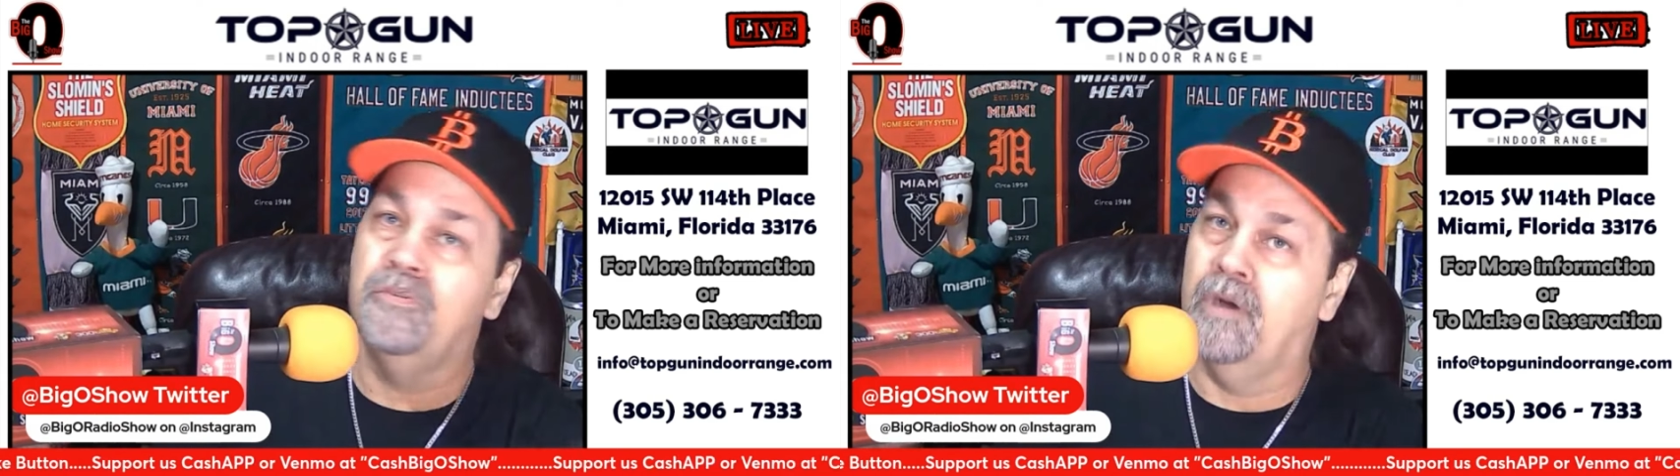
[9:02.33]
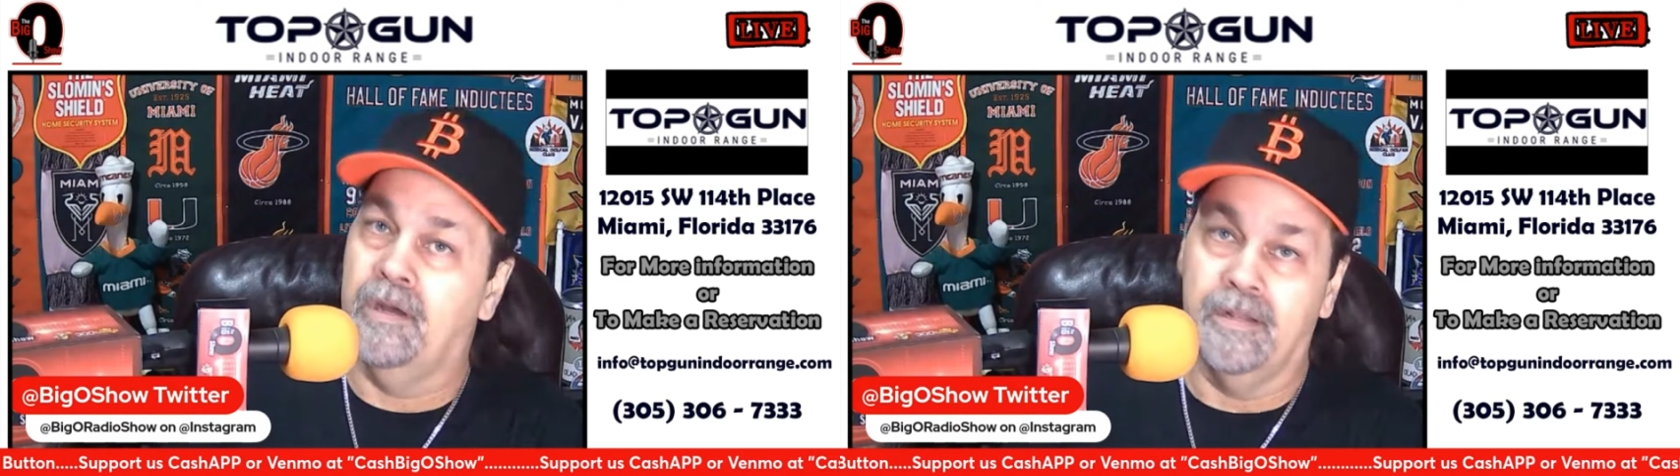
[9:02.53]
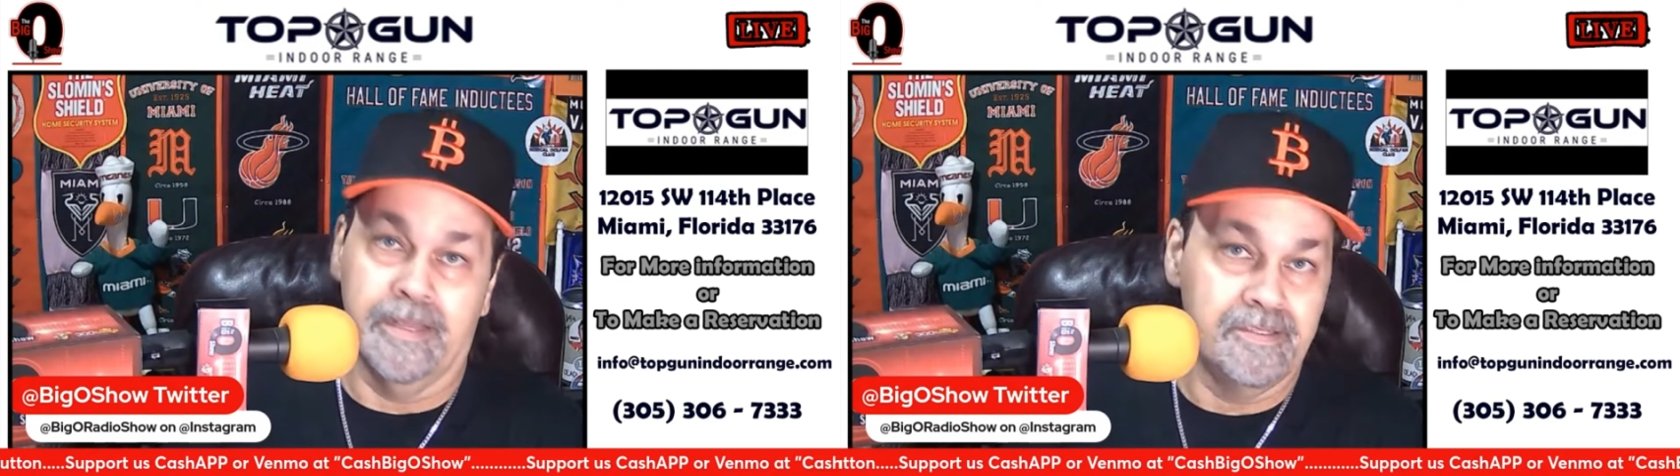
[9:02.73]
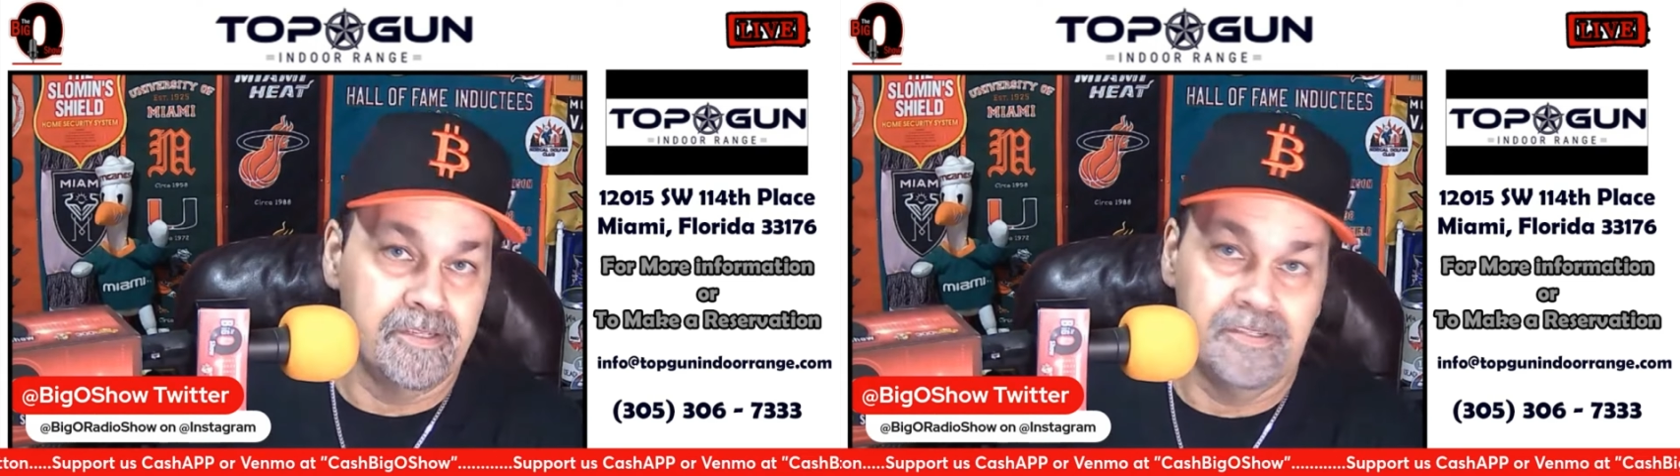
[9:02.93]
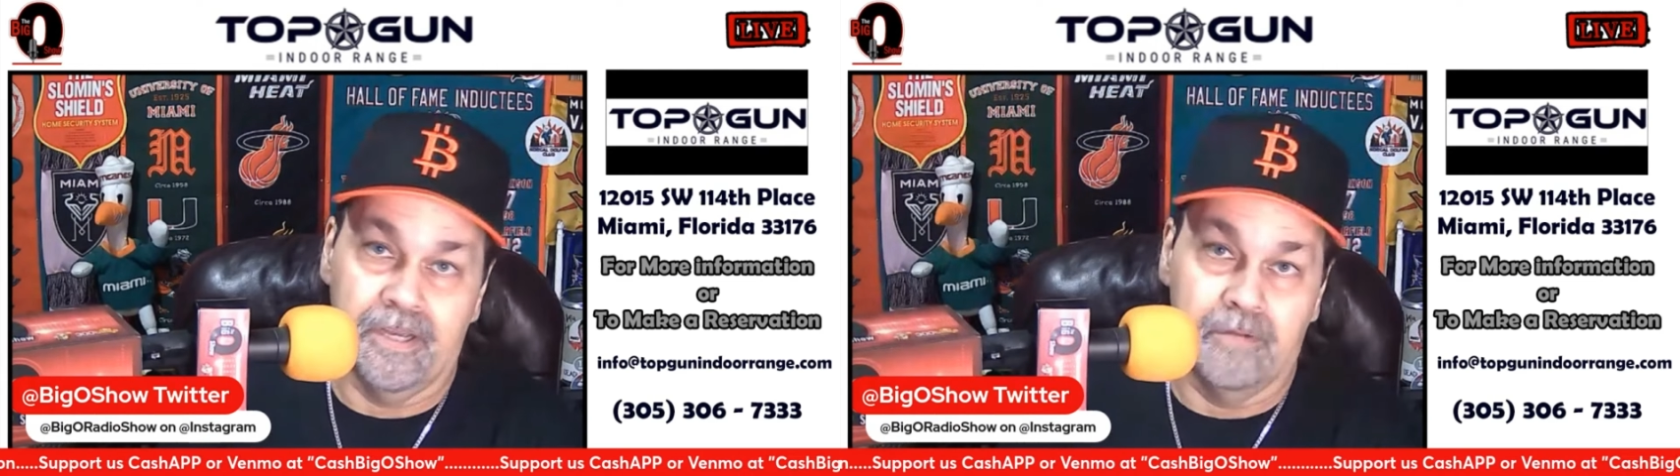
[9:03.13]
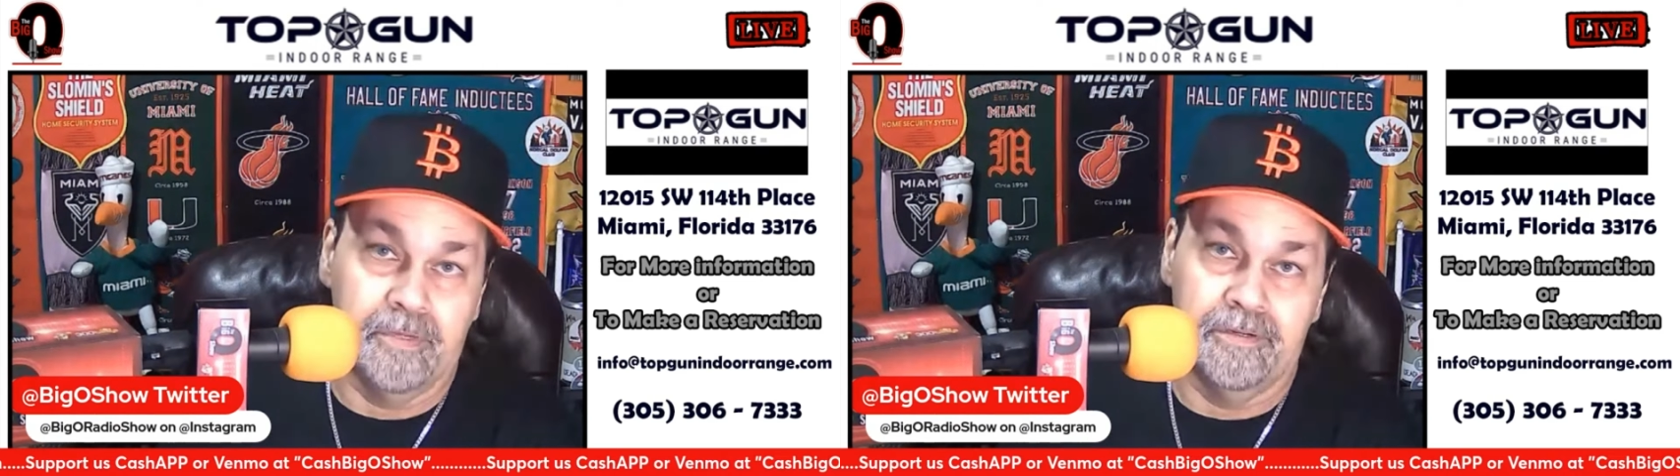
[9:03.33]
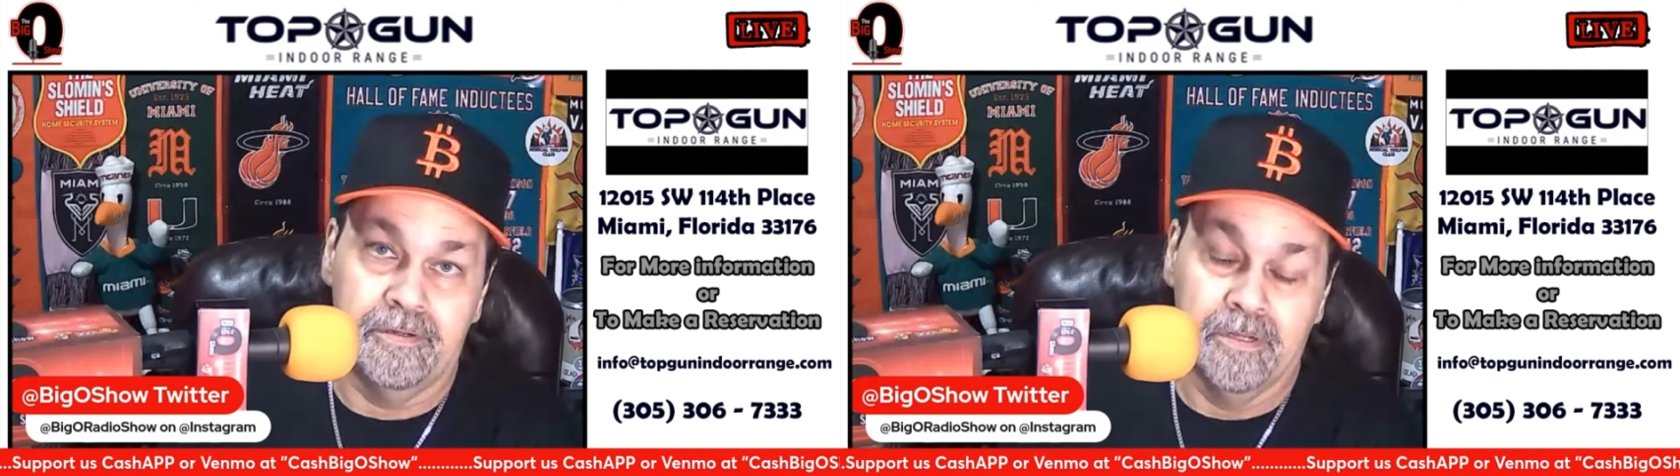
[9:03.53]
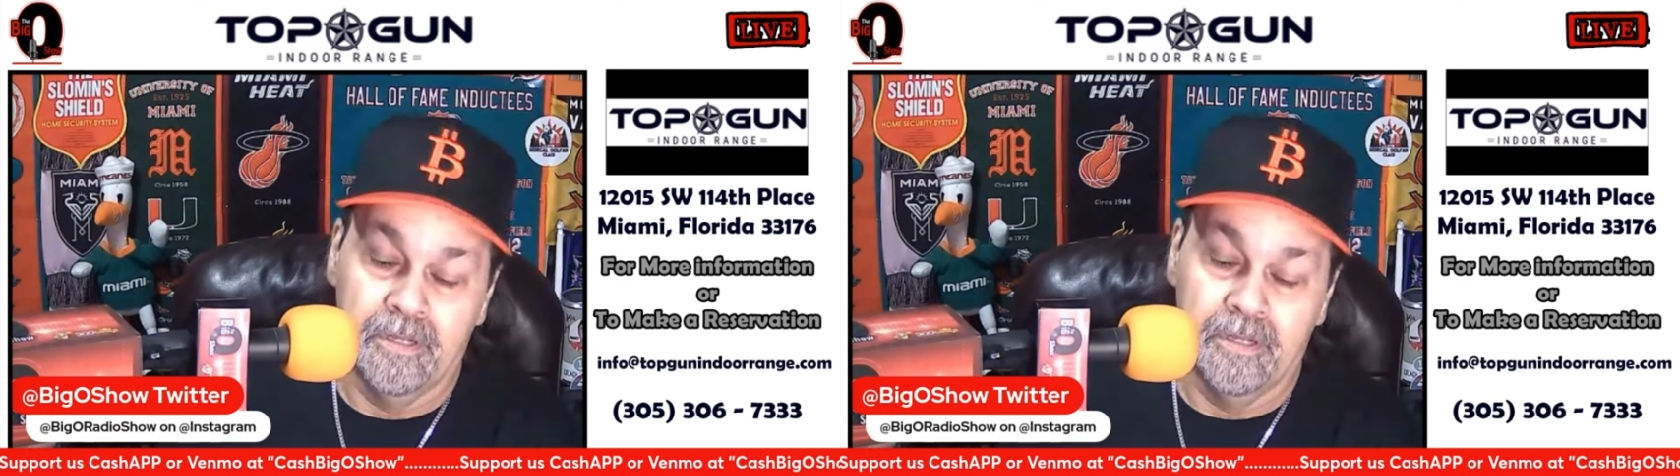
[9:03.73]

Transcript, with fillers: want, ladies and gentlemen,